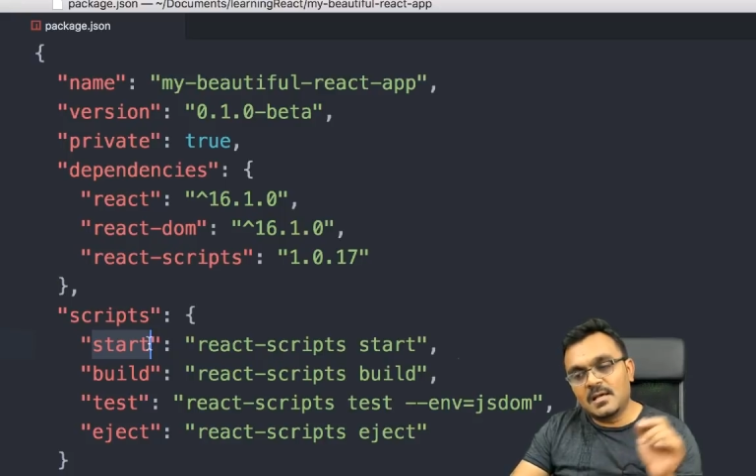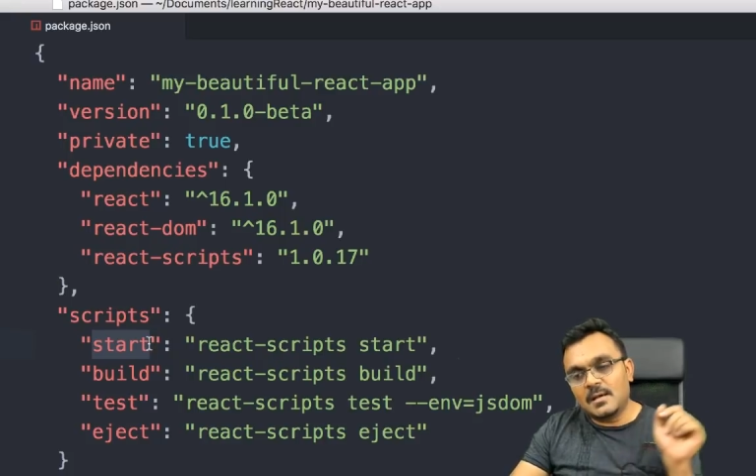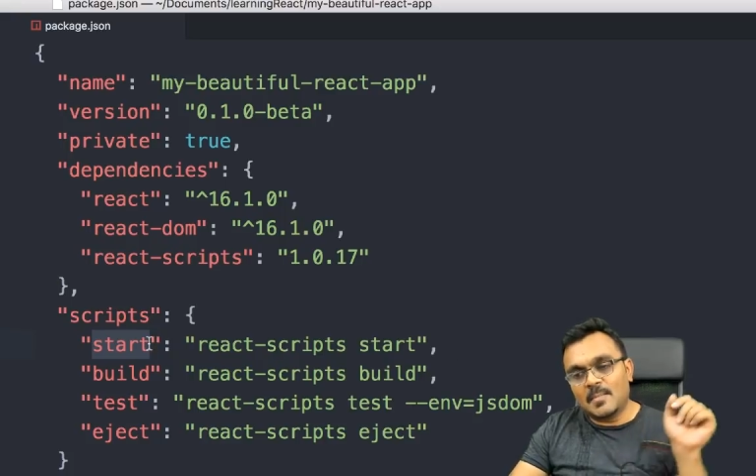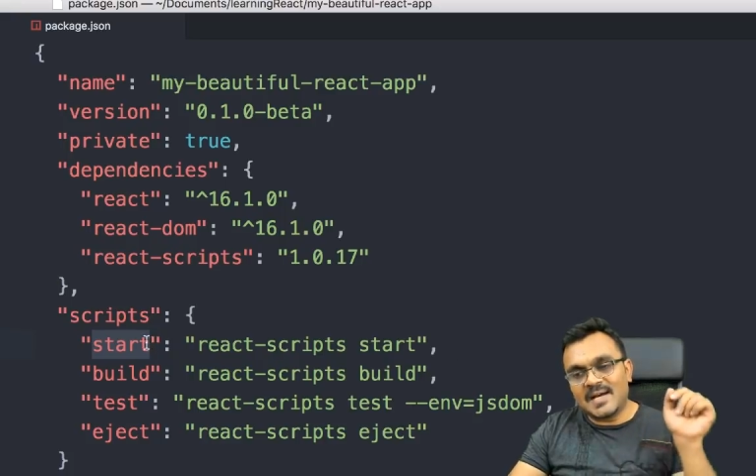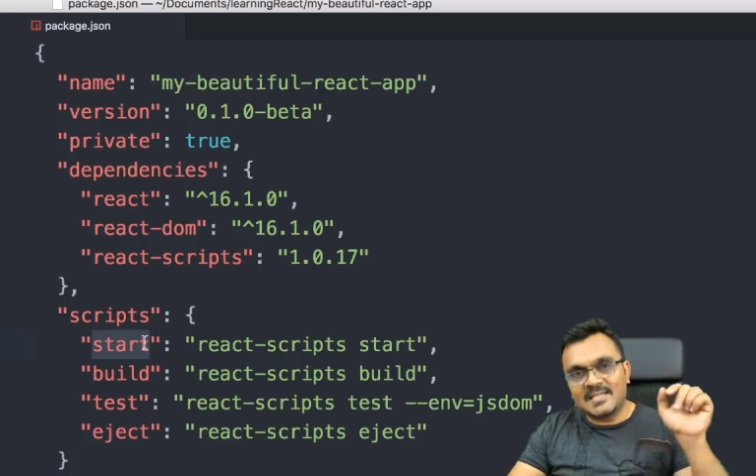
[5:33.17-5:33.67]

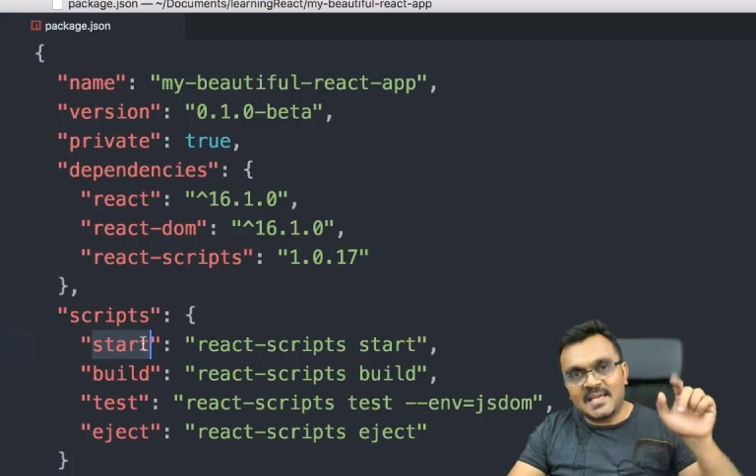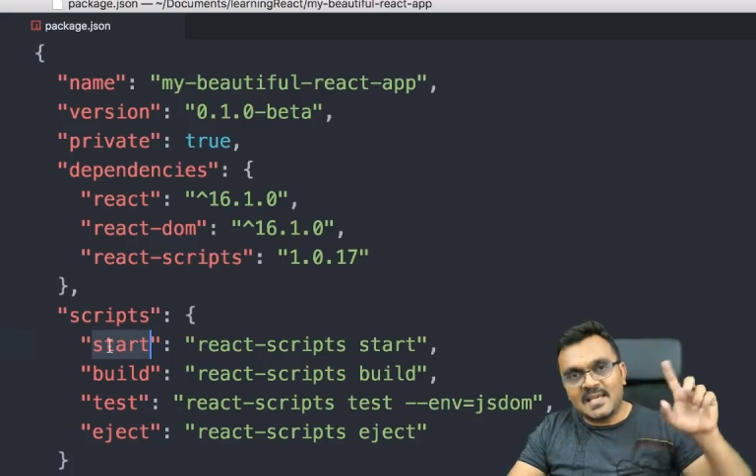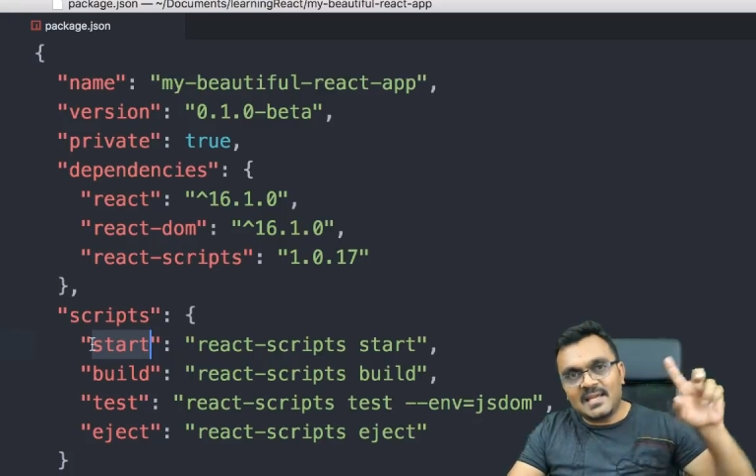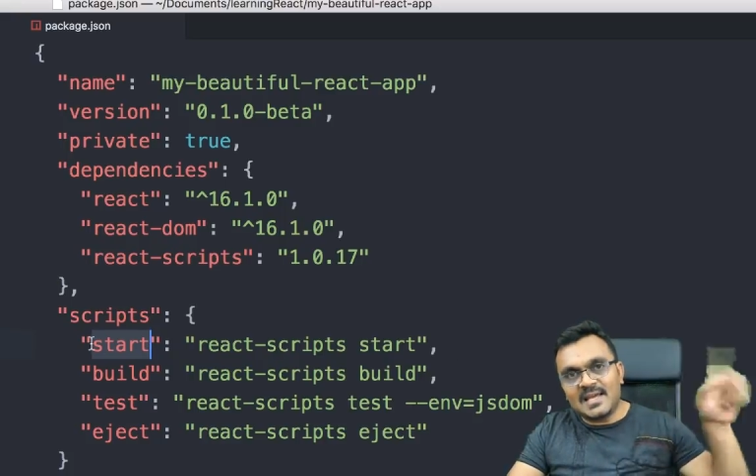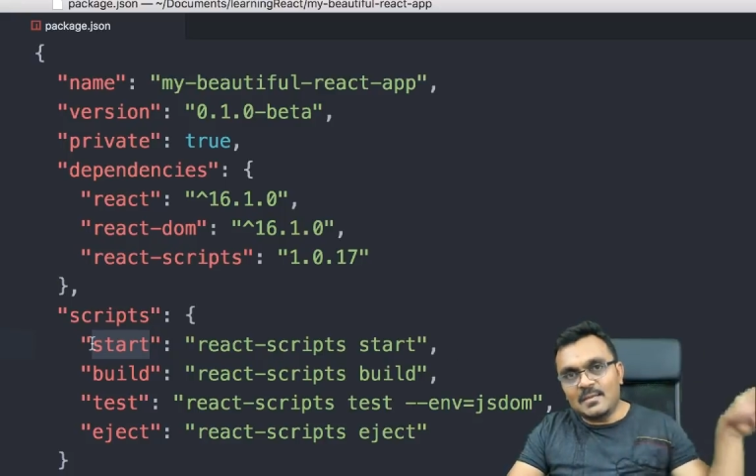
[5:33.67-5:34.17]
by
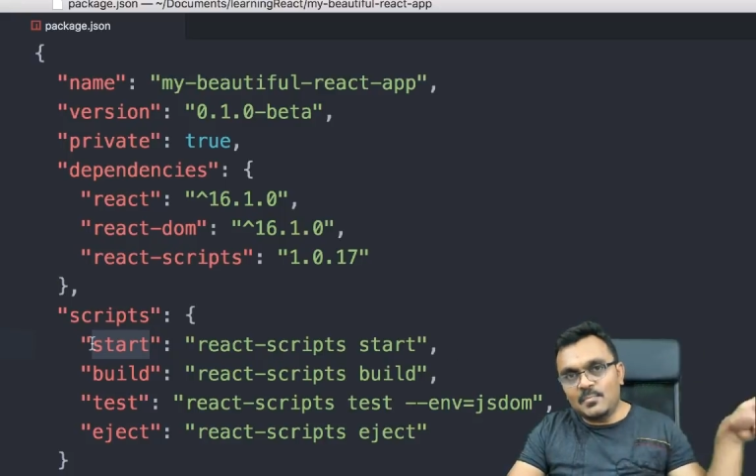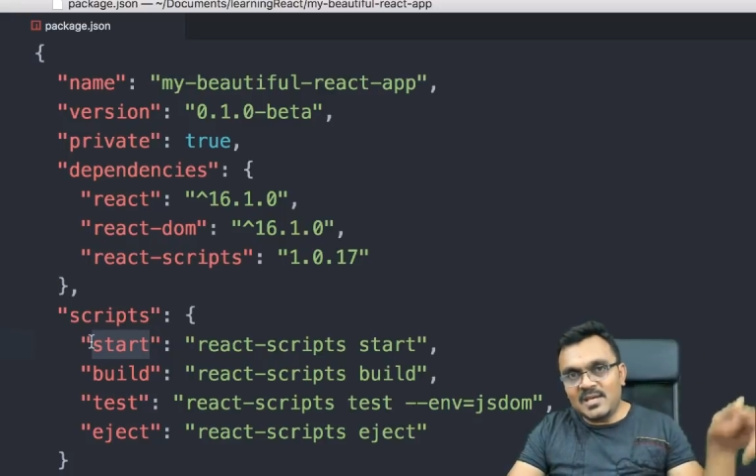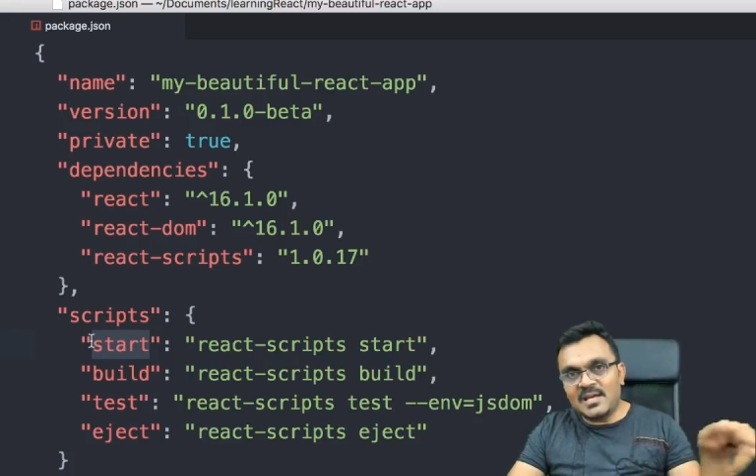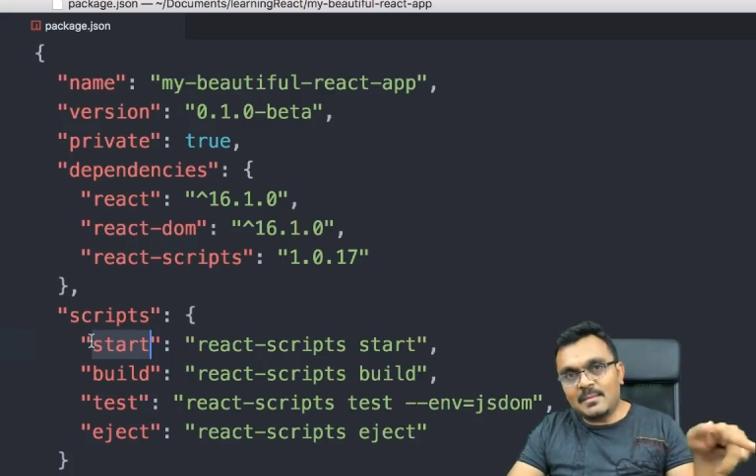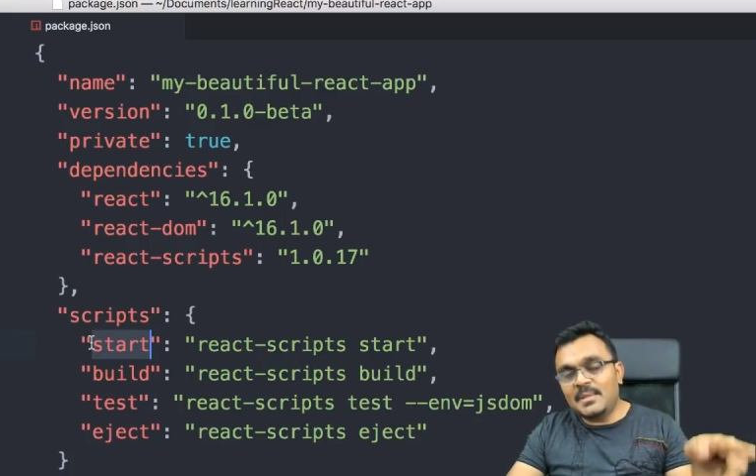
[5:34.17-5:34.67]
saying
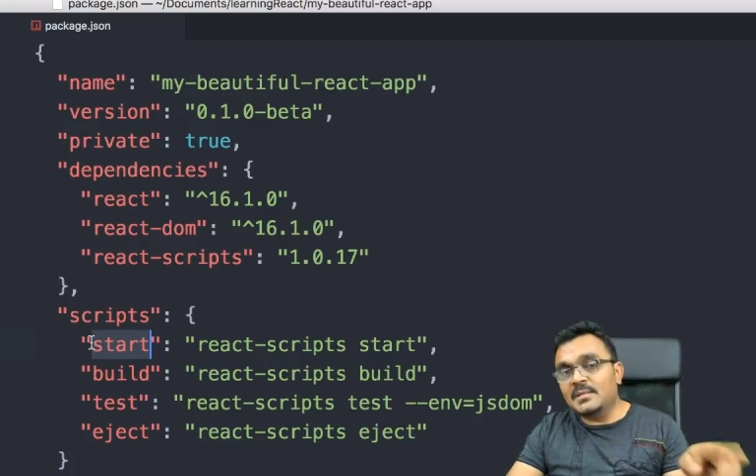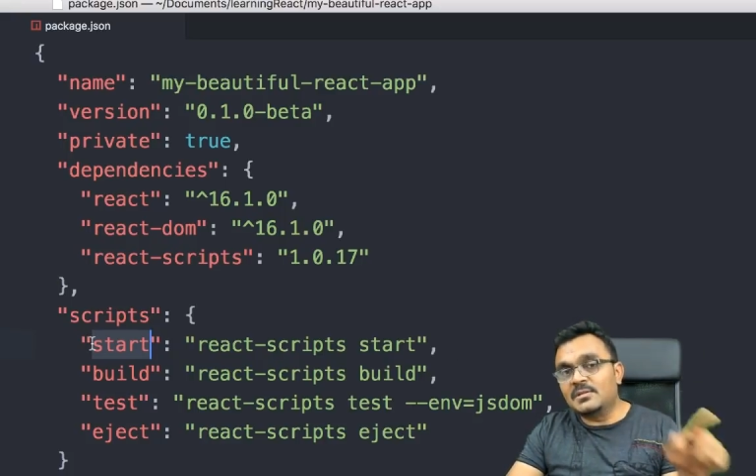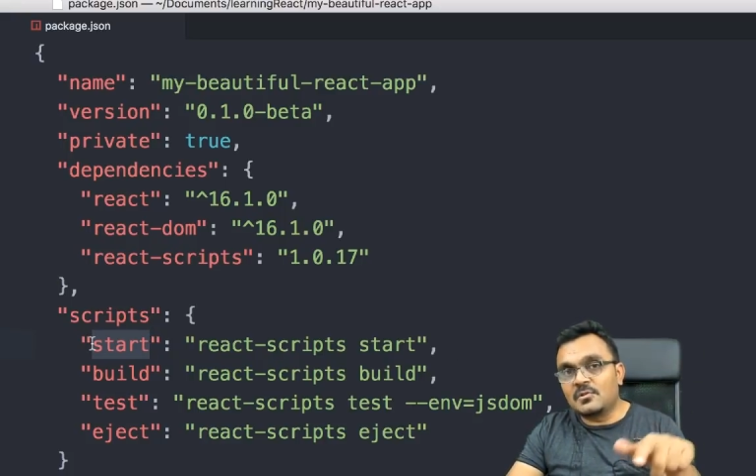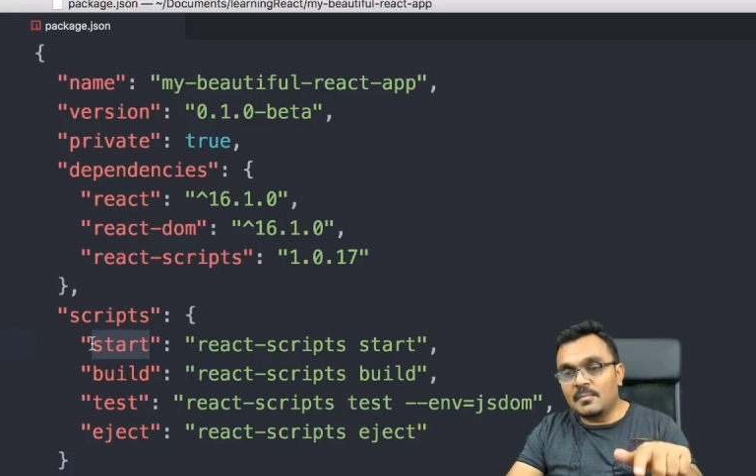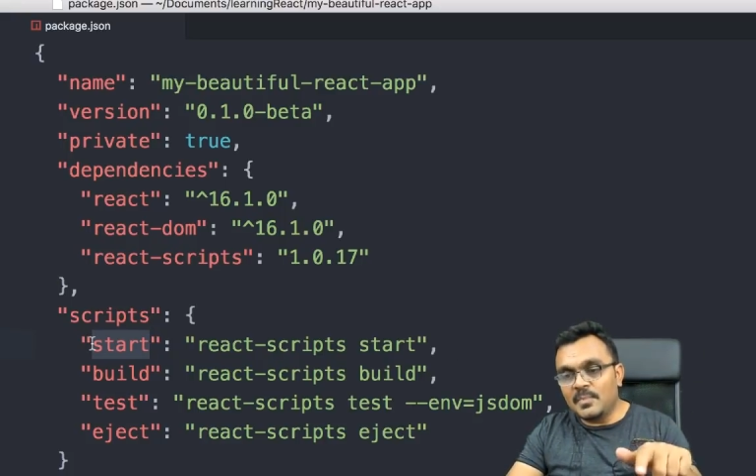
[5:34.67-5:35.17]
npm and the
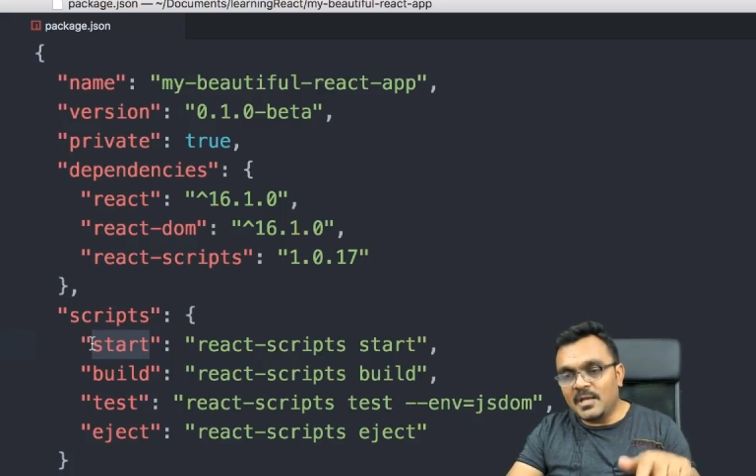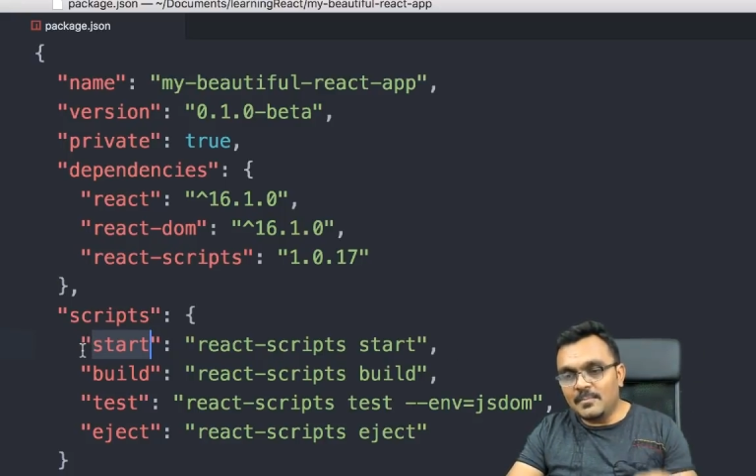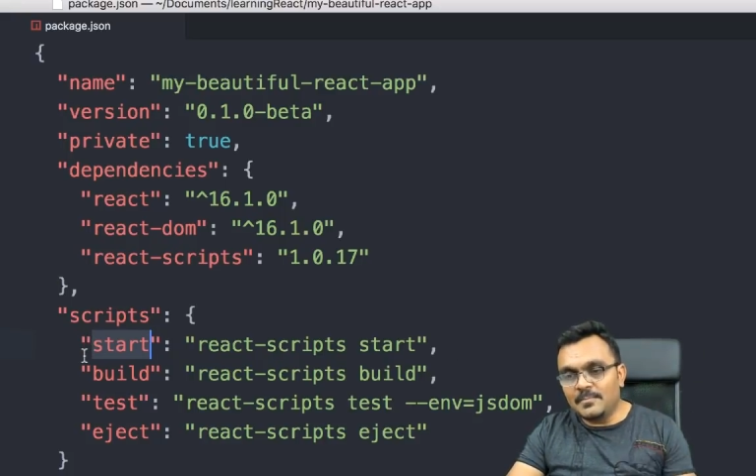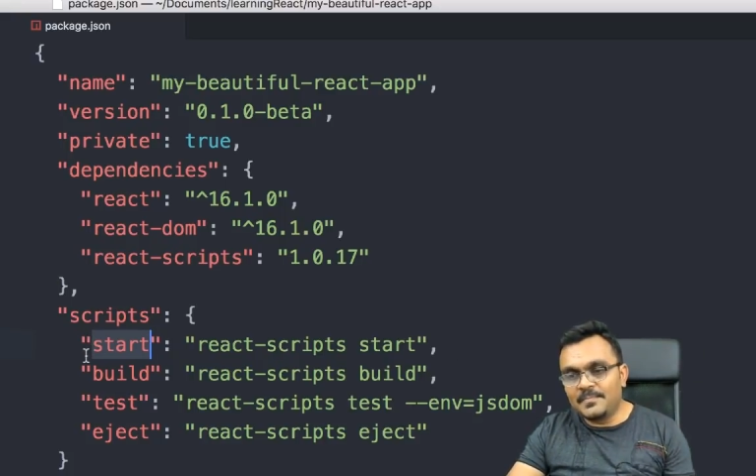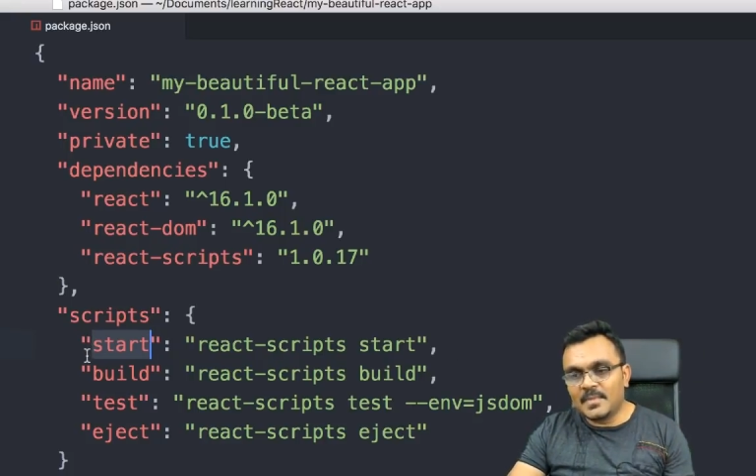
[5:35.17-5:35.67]
script name.